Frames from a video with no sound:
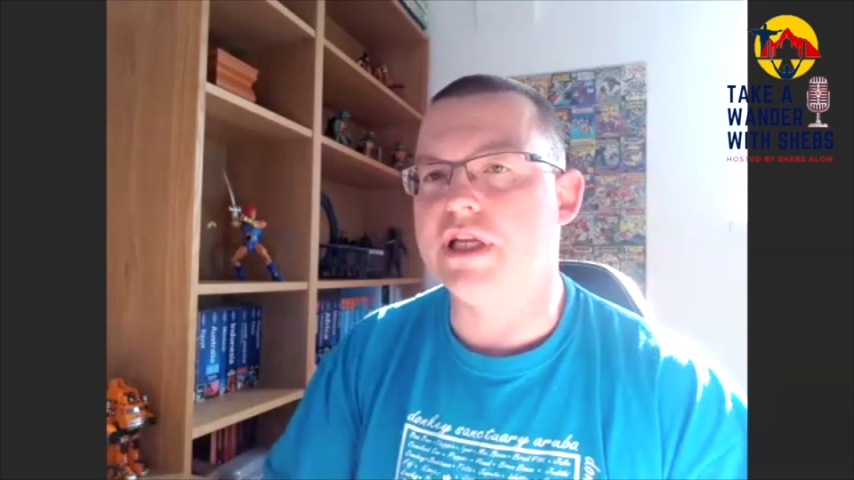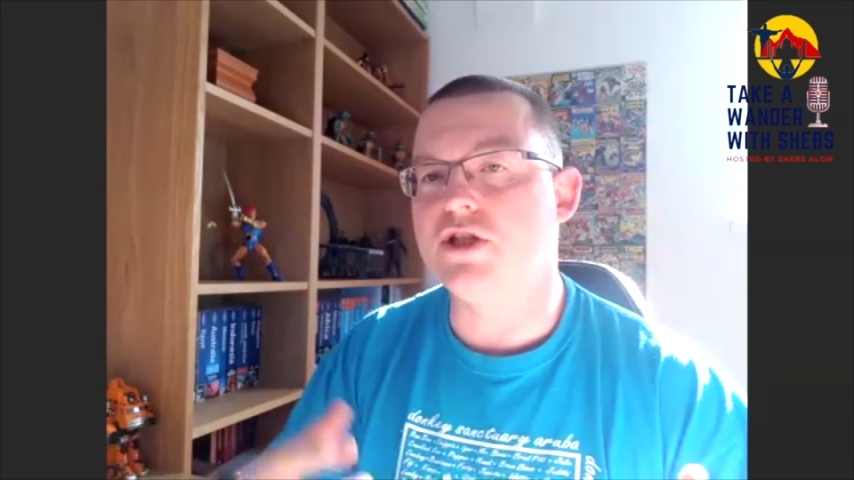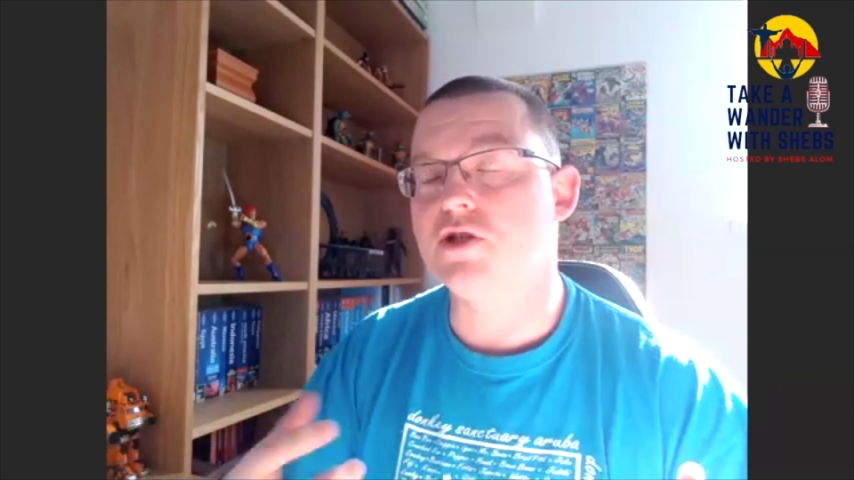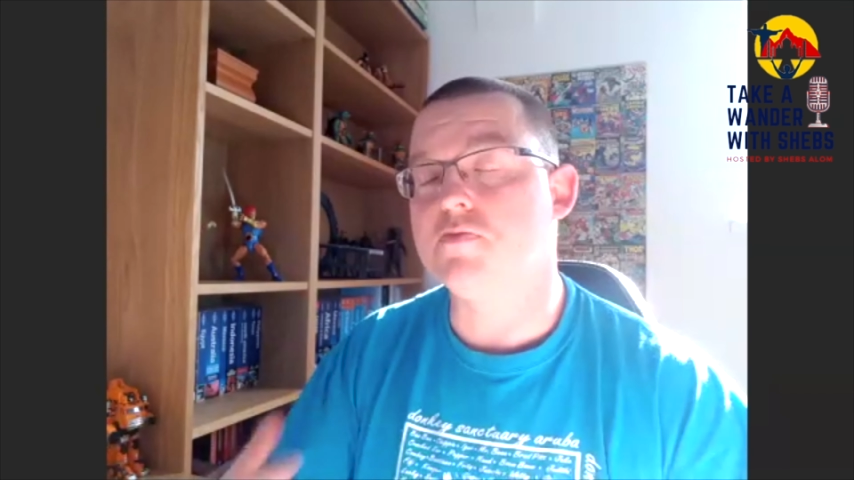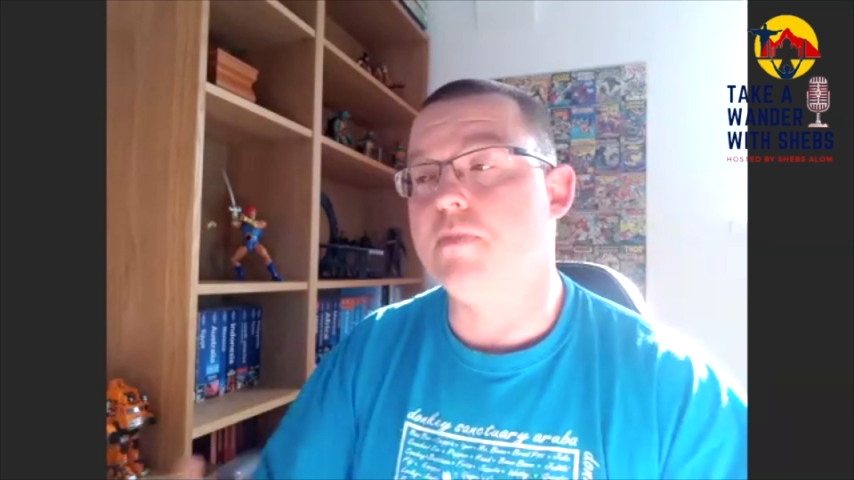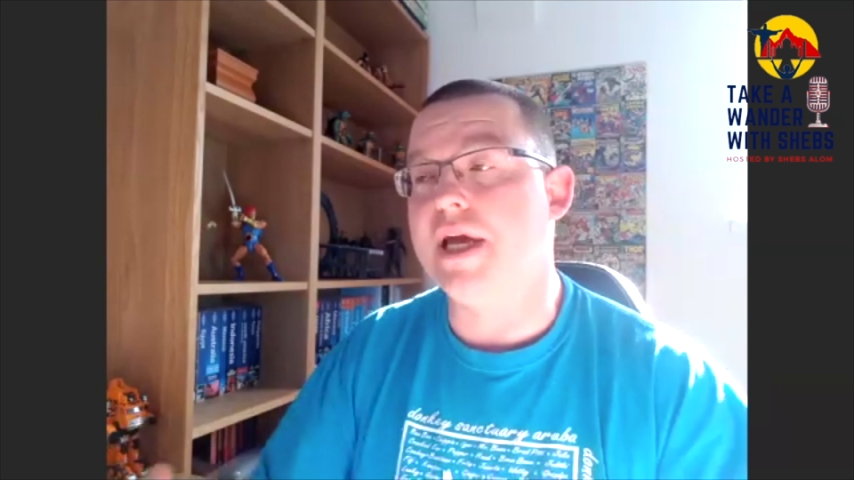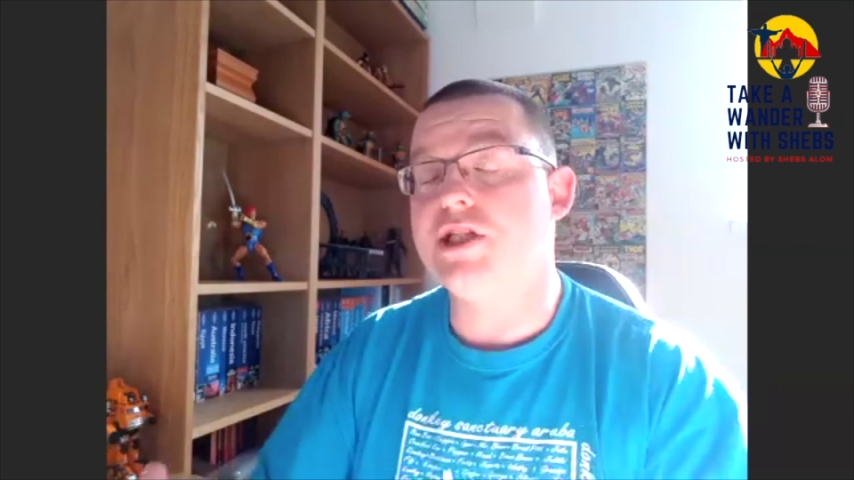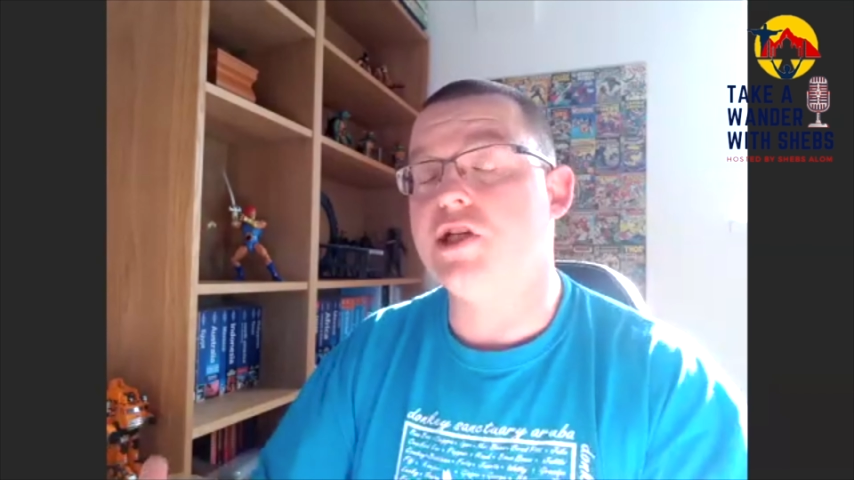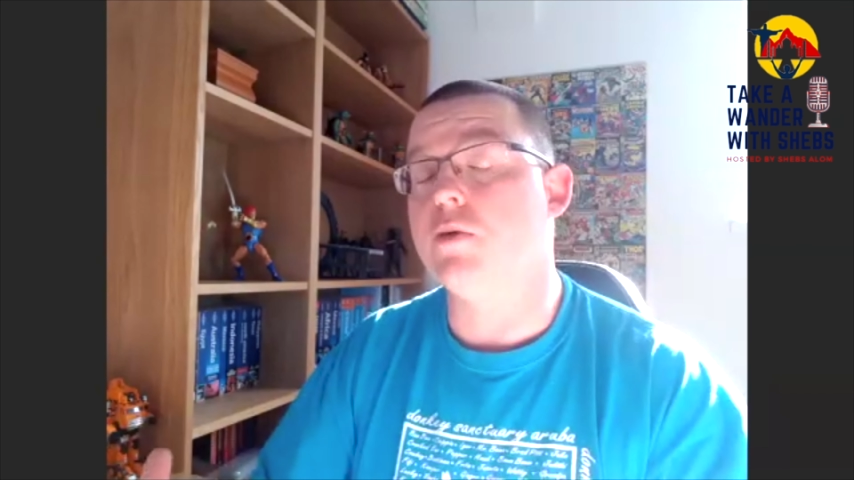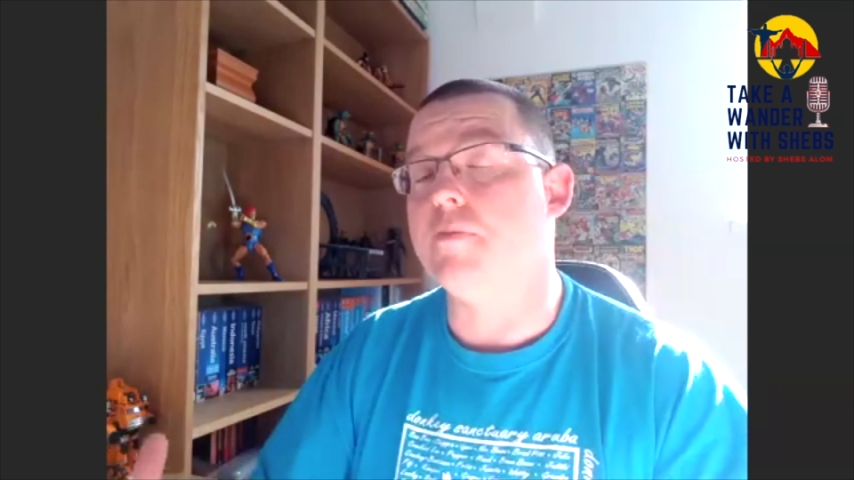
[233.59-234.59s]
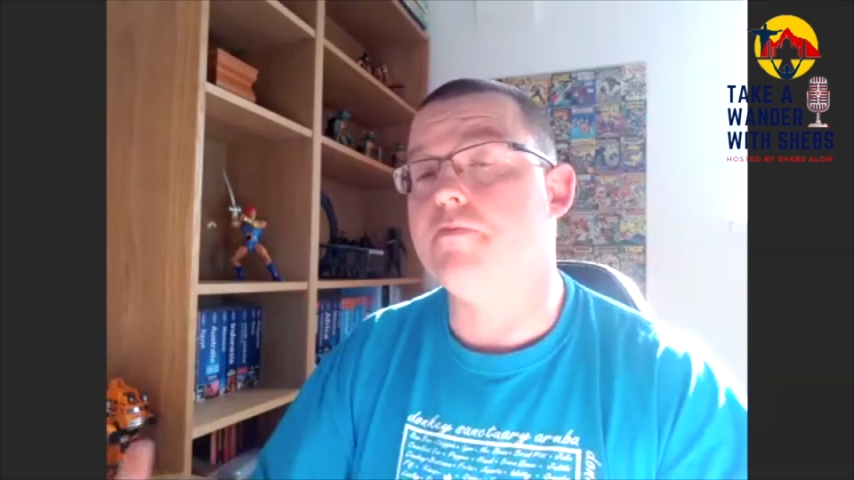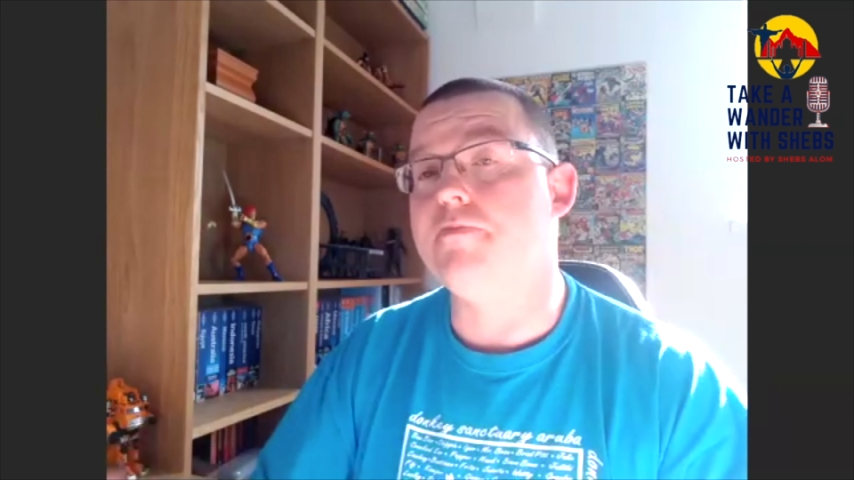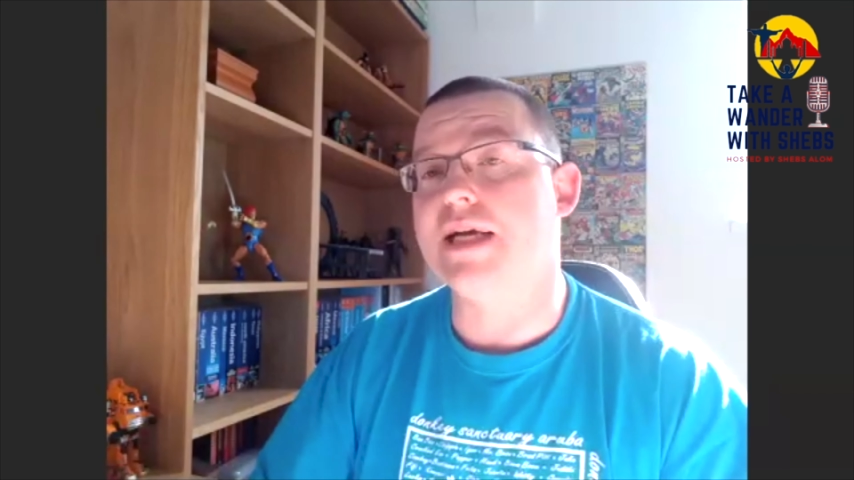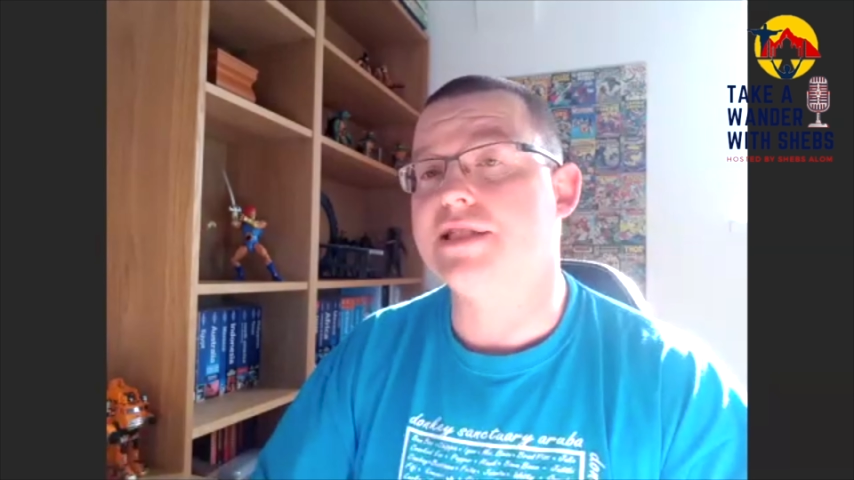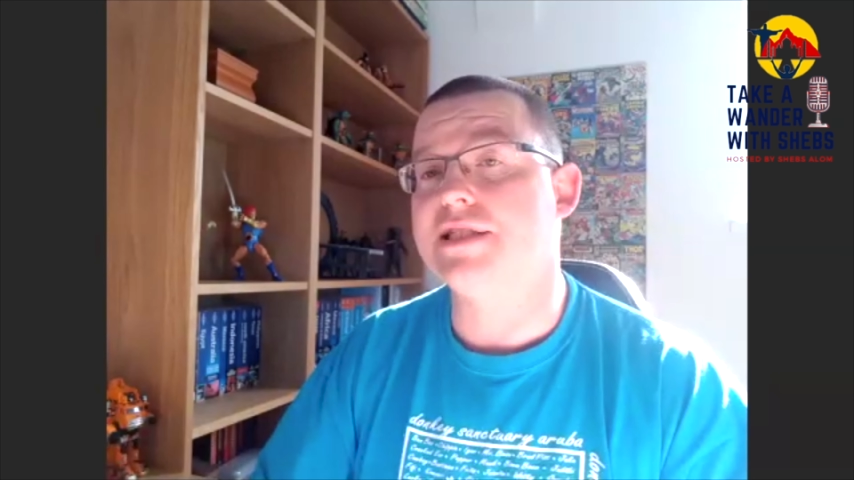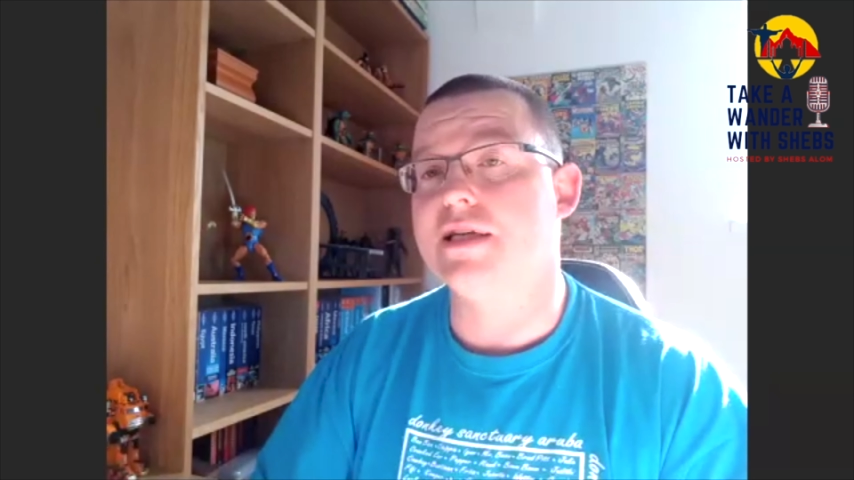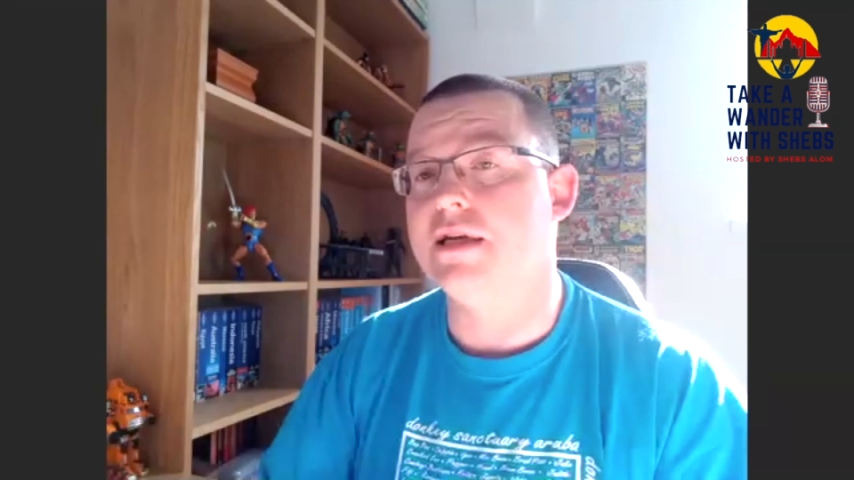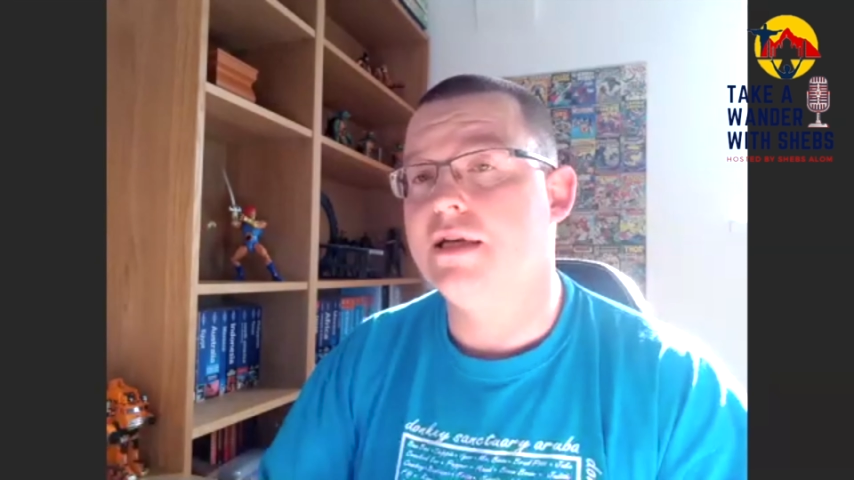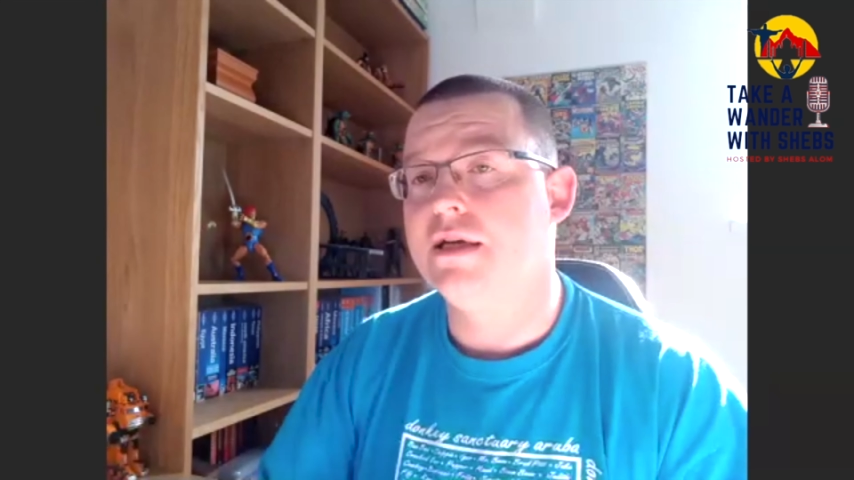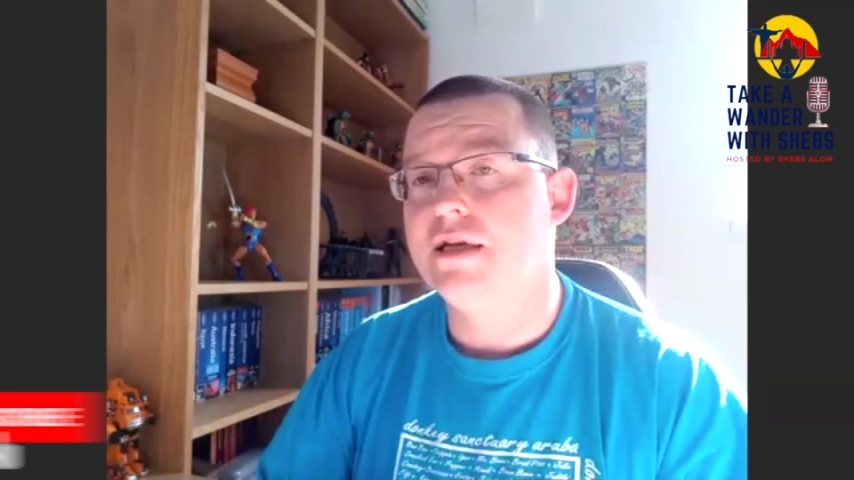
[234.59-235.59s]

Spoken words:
It just makes you a better,